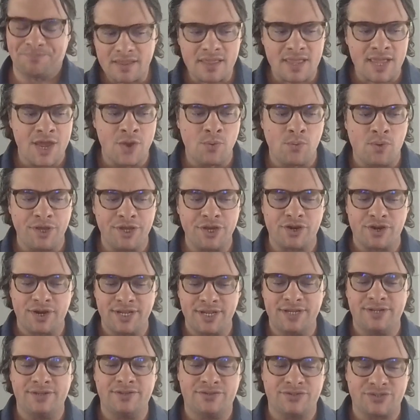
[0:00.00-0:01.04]
And while you're
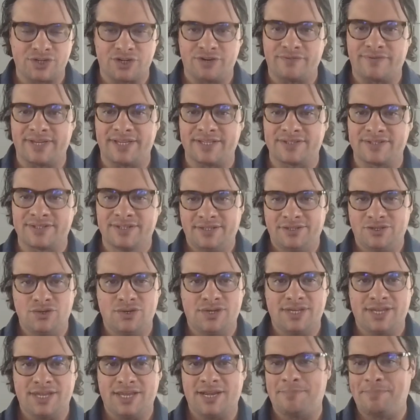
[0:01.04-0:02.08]
in service, you
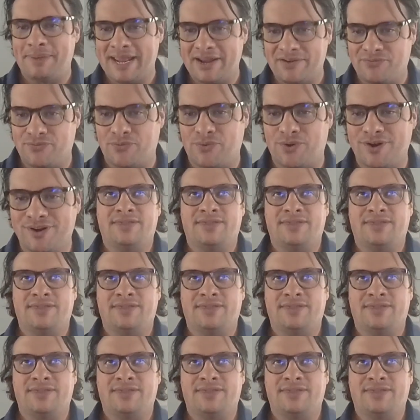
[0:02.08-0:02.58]
can get it paid for.